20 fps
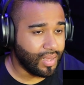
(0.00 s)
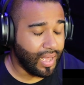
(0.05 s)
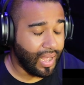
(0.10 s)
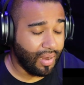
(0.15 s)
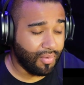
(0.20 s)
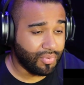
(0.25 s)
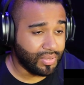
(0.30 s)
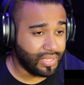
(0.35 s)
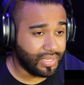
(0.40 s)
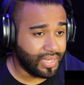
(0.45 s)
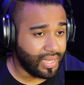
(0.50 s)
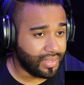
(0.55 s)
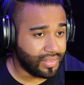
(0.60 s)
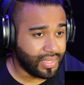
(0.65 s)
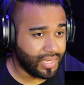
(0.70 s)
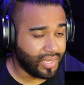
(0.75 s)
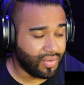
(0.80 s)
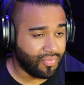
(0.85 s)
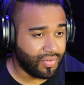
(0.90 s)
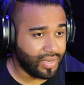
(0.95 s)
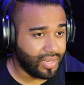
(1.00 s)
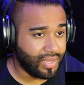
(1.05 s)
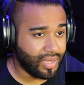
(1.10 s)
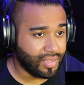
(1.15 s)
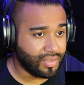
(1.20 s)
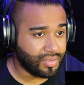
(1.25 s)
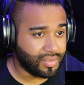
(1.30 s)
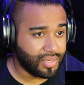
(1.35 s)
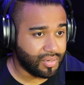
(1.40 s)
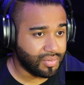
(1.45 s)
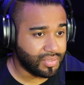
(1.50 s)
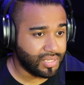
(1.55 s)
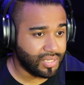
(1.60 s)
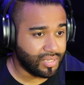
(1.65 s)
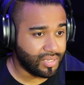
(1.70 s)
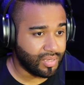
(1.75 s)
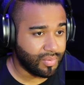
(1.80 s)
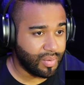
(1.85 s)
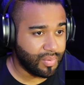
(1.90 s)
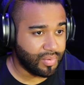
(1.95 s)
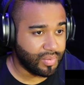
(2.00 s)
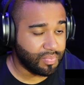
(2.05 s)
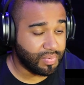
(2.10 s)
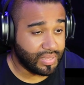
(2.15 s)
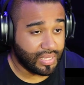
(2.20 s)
I really can't think of any other theories he could come up with.